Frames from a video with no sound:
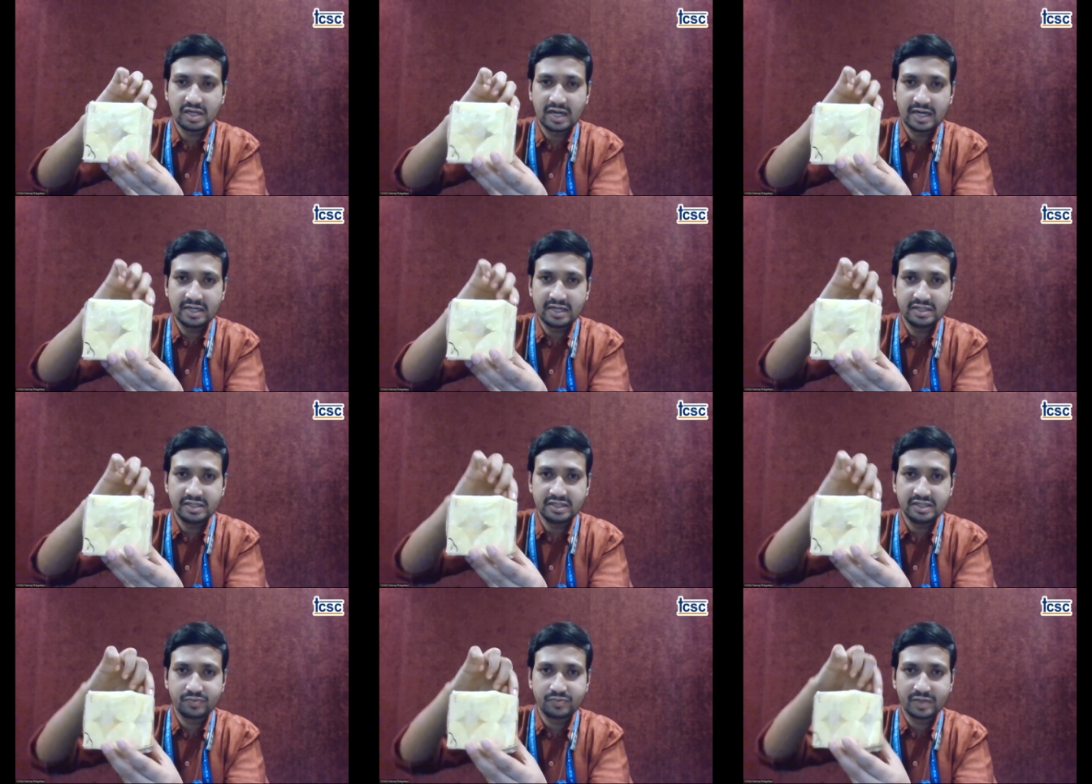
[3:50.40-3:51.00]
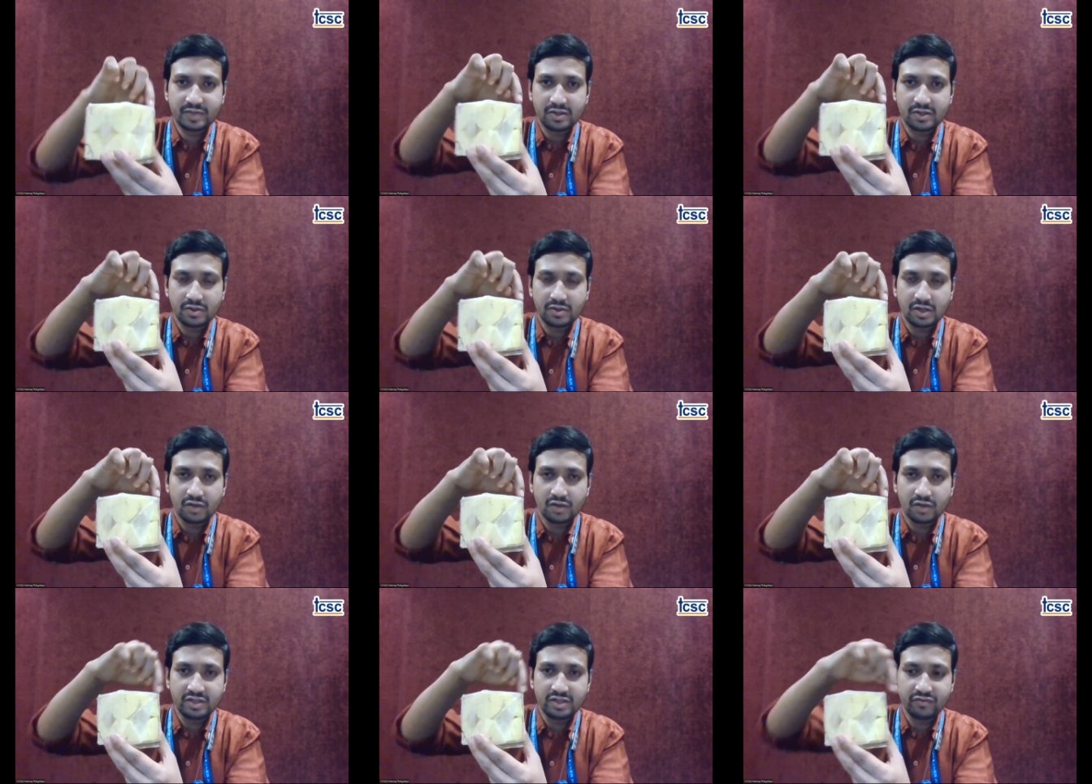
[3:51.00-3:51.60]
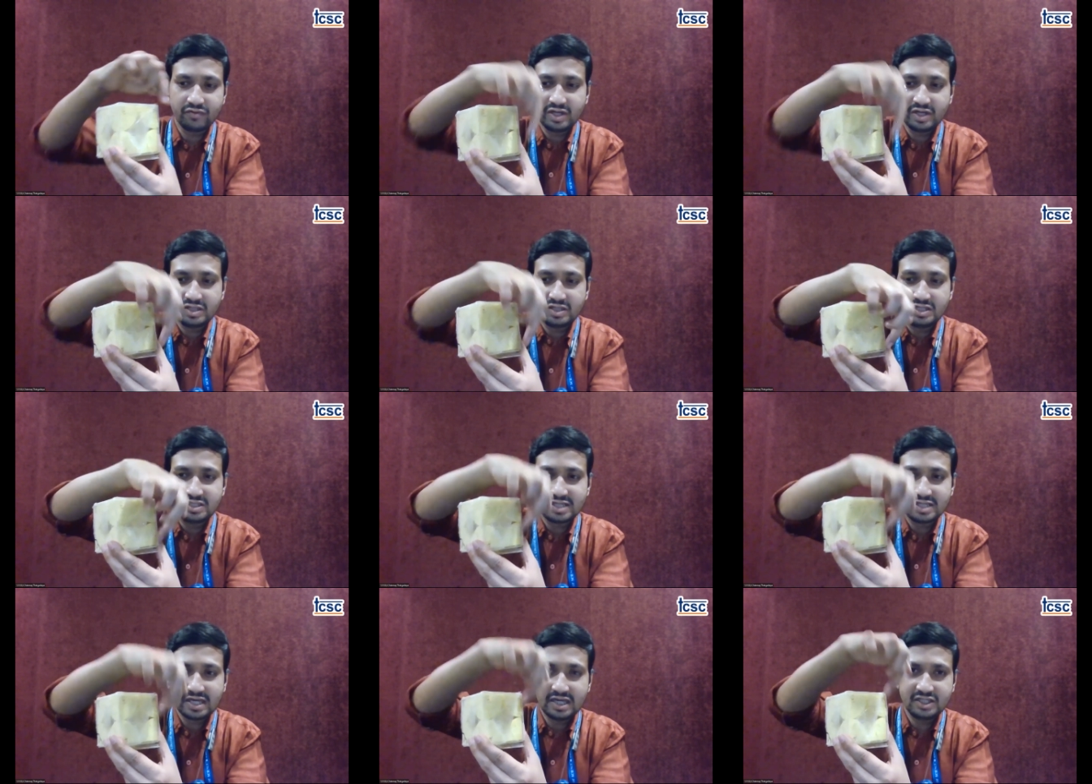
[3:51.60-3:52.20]
at this particular when where
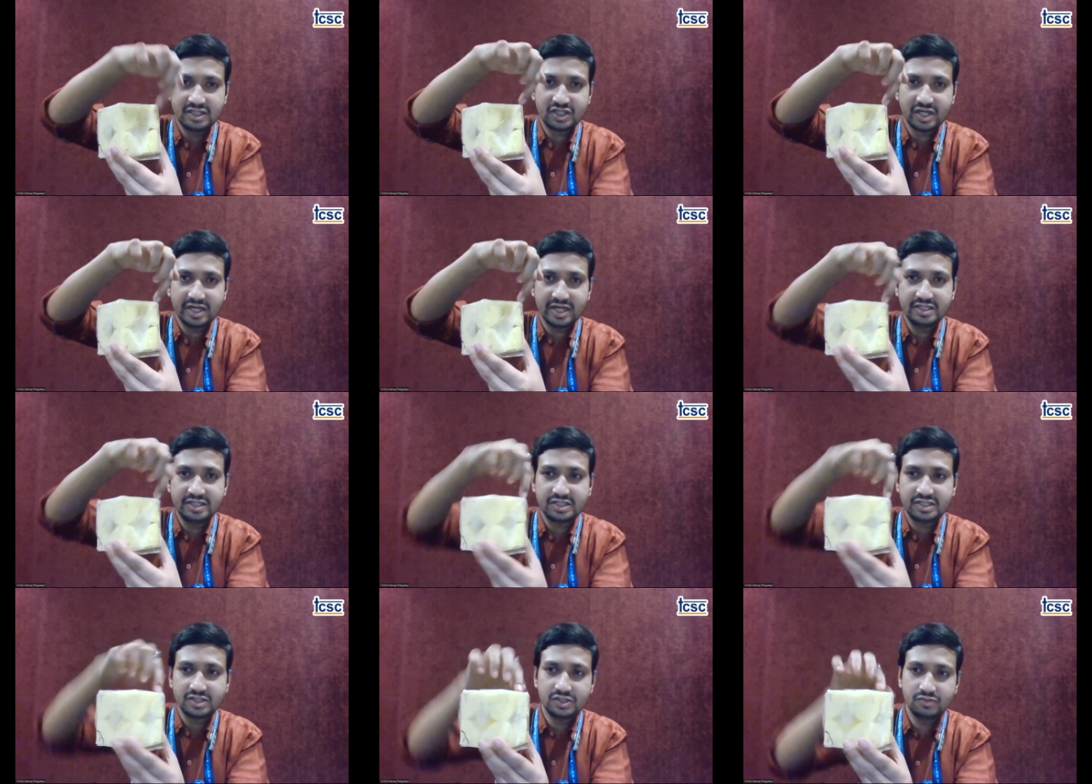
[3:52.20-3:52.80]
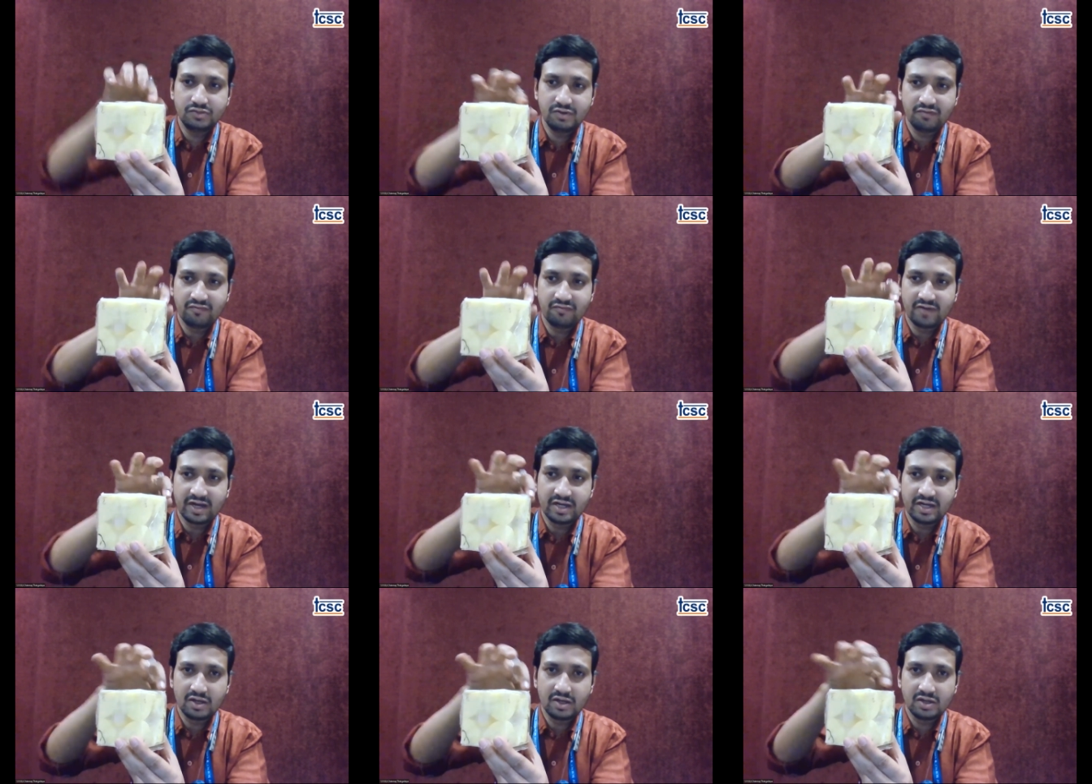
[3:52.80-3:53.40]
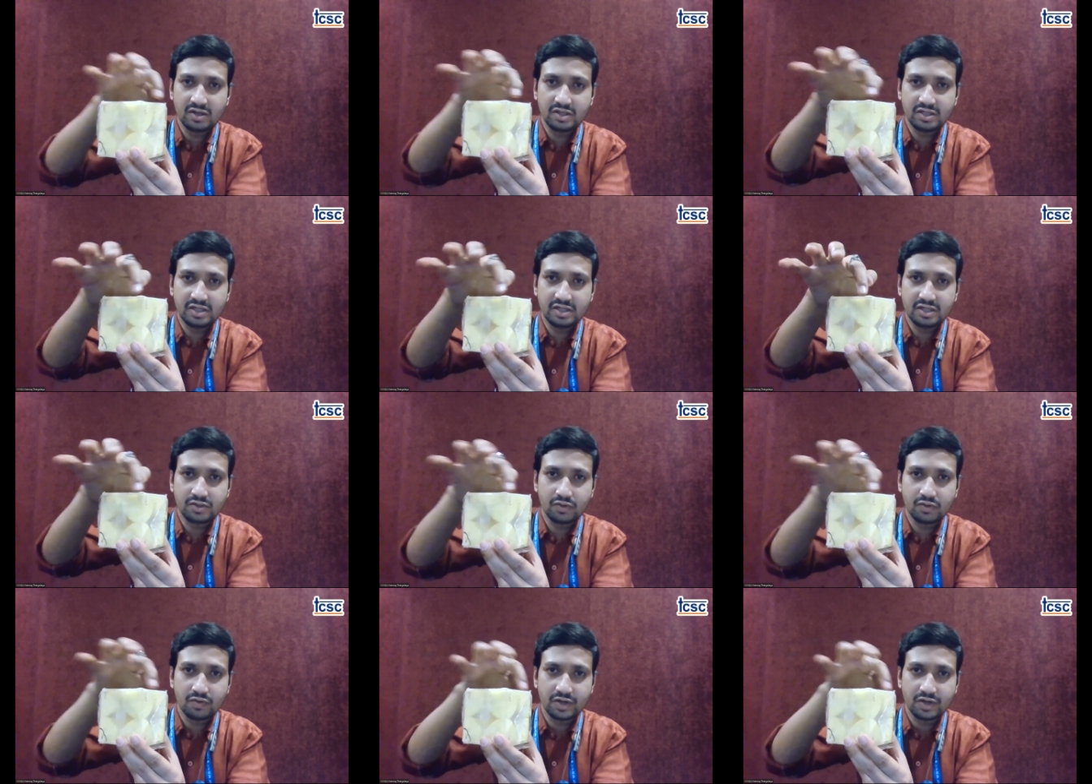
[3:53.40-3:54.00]
this edge ends you will find
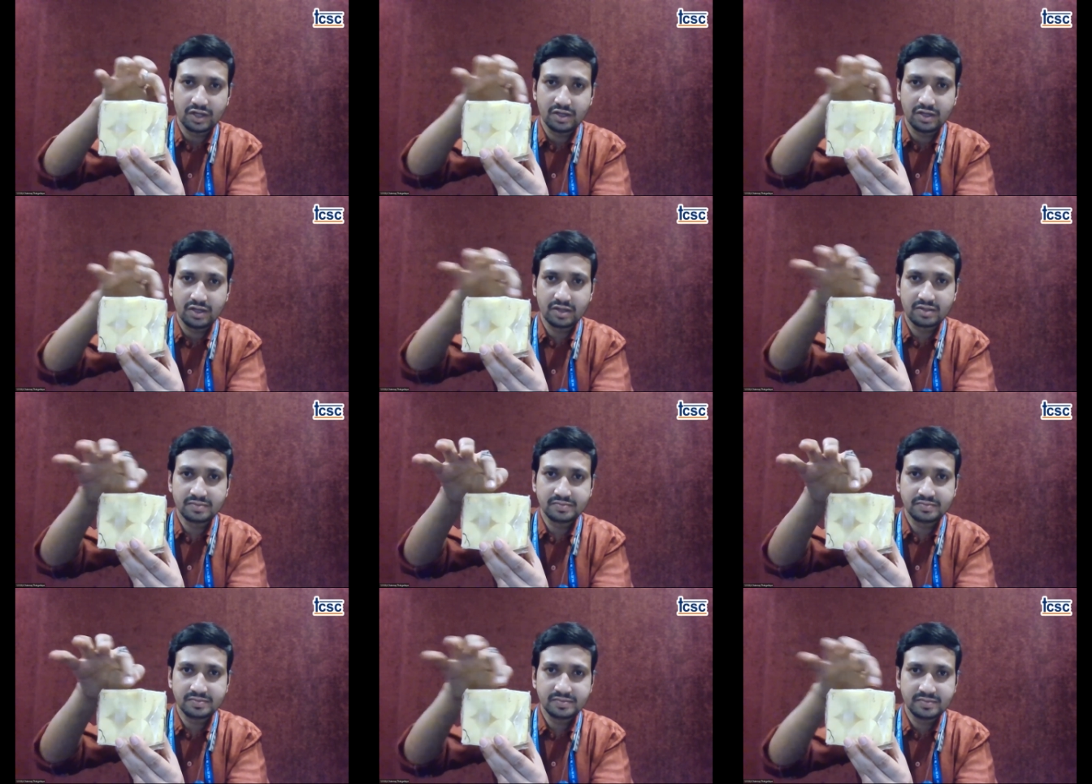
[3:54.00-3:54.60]
it over here